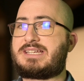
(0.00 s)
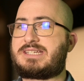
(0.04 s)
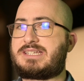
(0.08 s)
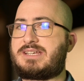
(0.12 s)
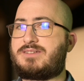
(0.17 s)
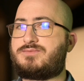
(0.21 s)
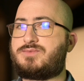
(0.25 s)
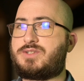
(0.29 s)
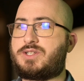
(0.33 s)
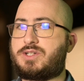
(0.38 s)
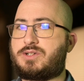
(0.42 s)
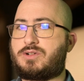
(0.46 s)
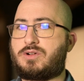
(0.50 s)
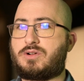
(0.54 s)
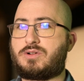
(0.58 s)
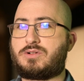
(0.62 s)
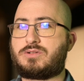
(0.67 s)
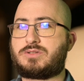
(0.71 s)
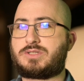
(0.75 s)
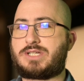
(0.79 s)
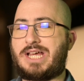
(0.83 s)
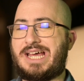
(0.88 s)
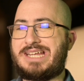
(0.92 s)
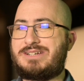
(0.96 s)
70
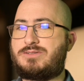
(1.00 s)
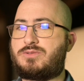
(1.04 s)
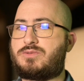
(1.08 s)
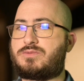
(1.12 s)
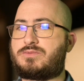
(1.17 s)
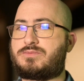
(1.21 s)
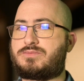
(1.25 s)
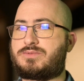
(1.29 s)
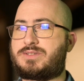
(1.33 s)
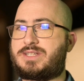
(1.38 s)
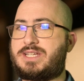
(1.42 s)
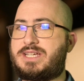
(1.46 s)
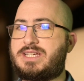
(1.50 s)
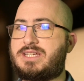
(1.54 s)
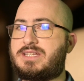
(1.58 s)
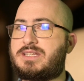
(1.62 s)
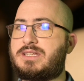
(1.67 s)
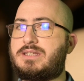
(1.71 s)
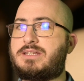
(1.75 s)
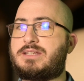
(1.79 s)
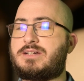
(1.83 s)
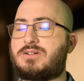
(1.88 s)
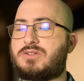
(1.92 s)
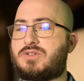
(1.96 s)
hertz, I don't think
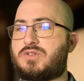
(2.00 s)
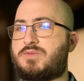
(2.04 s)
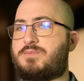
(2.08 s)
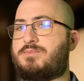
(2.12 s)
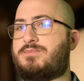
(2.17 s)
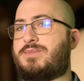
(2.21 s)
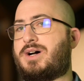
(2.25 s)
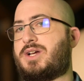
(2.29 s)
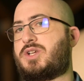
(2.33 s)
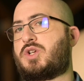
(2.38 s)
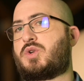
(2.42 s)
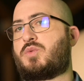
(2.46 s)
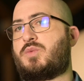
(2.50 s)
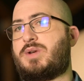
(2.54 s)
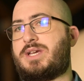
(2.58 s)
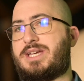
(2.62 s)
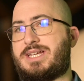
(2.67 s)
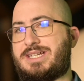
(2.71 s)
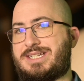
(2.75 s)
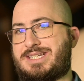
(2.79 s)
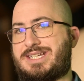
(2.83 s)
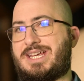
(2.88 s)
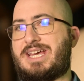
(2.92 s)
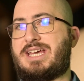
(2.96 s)
that there's much we
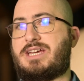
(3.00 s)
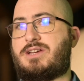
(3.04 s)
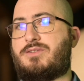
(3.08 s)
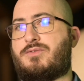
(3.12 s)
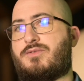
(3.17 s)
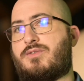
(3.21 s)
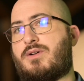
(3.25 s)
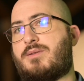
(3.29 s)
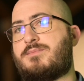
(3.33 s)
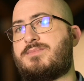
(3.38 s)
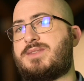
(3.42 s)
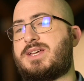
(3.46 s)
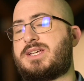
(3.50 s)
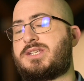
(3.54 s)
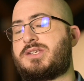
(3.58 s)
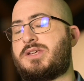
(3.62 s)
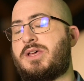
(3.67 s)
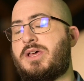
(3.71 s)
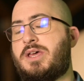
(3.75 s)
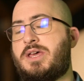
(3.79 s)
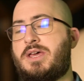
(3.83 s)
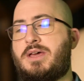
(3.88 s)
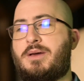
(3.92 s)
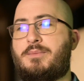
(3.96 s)
can take from this
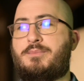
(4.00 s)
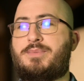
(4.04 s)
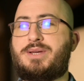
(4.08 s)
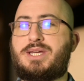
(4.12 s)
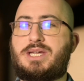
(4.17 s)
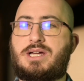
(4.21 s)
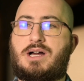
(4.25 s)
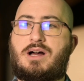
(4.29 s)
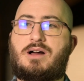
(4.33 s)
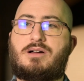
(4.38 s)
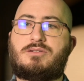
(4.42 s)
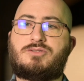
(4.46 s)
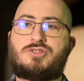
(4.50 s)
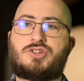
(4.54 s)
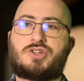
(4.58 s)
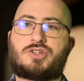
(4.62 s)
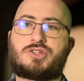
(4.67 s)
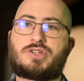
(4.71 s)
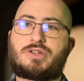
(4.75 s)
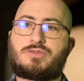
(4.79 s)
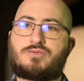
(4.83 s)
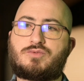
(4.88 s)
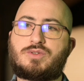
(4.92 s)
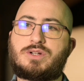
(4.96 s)
beyond
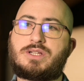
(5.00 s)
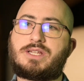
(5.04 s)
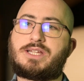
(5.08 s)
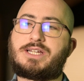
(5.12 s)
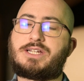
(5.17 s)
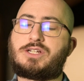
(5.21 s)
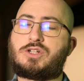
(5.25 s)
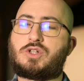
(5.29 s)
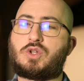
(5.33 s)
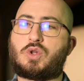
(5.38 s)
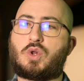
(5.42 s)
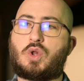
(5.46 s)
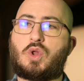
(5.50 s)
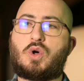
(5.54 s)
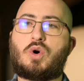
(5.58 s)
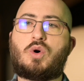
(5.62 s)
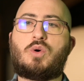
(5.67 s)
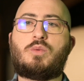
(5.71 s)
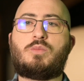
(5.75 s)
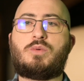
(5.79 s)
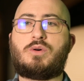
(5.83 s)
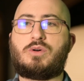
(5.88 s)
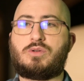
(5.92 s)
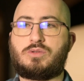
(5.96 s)
just a really
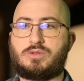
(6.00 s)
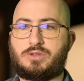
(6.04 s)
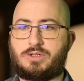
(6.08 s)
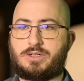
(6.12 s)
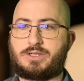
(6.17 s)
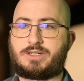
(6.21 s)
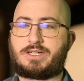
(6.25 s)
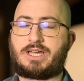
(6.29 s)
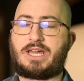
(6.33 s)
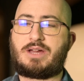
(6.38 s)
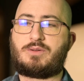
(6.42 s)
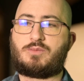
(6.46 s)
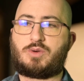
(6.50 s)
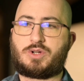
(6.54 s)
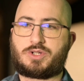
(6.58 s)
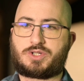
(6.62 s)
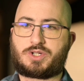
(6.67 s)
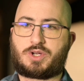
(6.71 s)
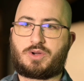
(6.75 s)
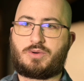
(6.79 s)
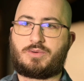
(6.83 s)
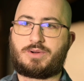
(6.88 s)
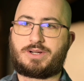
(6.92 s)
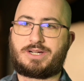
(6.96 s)
global look at what's
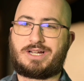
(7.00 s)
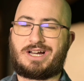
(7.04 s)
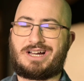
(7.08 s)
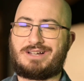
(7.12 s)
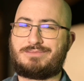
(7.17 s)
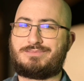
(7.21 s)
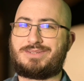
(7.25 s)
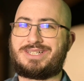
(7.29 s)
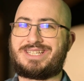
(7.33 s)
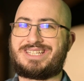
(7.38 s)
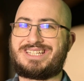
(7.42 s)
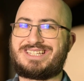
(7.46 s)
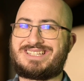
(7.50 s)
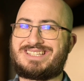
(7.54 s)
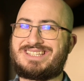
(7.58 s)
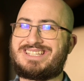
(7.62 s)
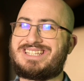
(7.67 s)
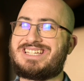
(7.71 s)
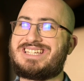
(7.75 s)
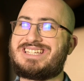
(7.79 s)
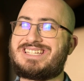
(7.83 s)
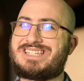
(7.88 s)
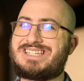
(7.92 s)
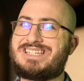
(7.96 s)
going on. But
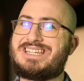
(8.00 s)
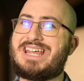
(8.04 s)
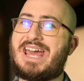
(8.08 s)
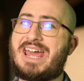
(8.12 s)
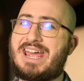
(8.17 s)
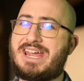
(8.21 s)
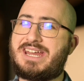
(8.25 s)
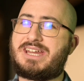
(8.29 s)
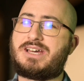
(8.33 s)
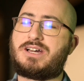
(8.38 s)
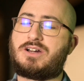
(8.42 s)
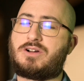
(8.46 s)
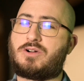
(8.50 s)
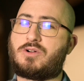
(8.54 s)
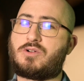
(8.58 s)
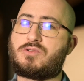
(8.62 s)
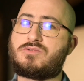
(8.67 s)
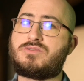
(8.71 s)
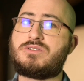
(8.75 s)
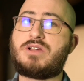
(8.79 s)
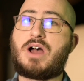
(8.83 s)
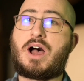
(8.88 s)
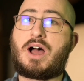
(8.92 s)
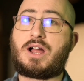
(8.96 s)
these data are
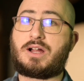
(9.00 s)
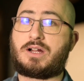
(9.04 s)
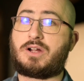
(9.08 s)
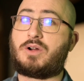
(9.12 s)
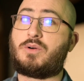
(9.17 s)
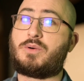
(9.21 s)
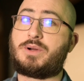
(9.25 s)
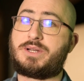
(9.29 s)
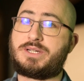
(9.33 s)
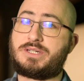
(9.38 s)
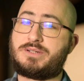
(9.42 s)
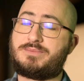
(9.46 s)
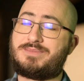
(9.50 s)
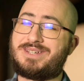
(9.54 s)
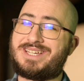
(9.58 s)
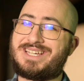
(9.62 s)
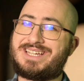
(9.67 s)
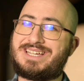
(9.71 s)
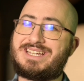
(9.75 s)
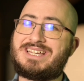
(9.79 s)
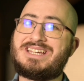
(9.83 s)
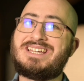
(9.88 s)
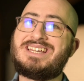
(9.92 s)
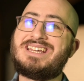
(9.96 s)
not going to
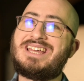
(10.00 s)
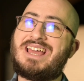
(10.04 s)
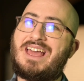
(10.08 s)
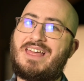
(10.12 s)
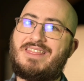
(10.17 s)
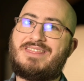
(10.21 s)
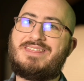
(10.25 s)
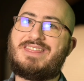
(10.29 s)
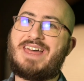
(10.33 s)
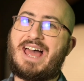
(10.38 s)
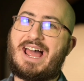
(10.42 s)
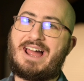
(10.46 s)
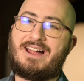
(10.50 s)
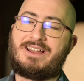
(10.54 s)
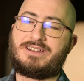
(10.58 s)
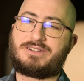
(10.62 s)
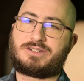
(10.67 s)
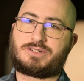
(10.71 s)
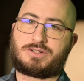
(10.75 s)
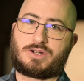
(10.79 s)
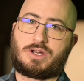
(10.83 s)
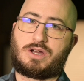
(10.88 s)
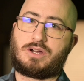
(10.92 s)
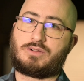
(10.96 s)
be
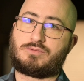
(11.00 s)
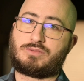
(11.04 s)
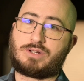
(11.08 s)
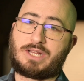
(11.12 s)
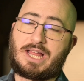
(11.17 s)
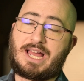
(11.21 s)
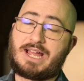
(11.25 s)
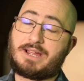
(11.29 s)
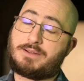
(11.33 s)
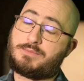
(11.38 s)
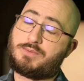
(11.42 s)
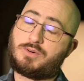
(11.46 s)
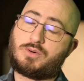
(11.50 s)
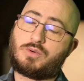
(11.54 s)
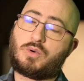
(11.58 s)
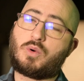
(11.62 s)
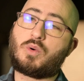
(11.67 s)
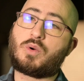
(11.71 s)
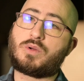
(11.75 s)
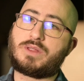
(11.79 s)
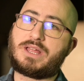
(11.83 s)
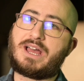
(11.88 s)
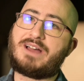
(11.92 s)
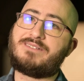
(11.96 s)
that reliable
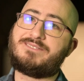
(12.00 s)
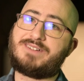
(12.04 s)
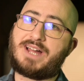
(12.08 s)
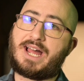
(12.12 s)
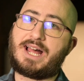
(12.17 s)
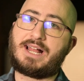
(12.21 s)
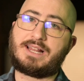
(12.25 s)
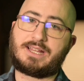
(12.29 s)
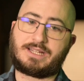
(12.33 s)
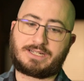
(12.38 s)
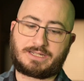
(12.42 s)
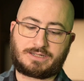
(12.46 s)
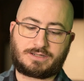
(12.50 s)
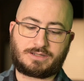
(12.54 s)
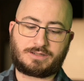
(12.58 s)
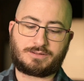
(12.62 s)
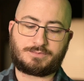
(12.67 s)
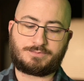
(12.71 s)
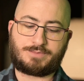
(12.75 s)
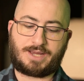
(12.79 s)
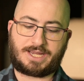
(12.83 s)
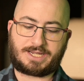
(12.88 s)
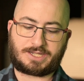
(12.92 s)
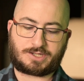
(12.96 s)
or that valid
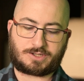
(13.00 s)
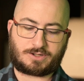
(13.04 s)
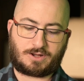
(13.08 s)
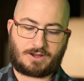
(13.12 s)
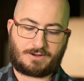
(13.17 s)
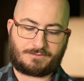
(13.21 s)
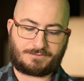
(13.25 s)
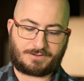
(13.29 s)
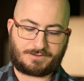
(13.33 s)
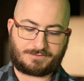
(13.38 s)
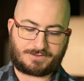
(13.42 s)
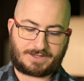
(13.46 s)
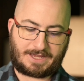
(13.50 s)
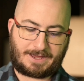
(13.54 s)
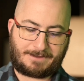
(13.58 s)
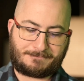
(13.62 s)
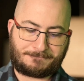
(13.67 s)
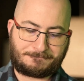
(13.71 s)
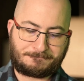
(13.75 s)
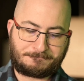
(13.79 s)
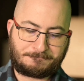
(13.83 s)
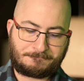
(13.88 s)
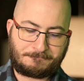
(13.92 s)
based off of that.